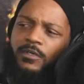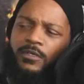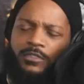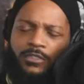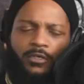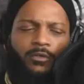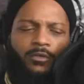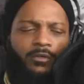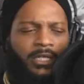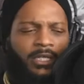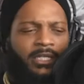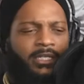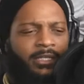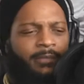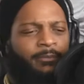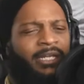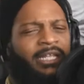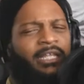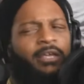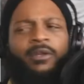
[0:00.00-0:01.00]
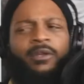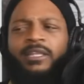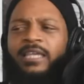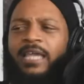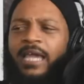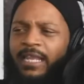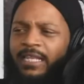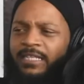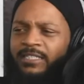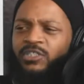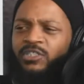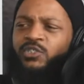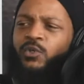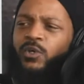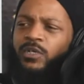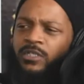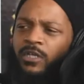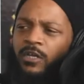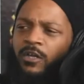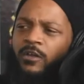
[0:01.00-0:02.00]
So, but he only got, it's a
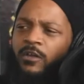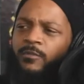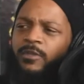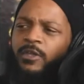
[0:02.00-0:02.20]
short term.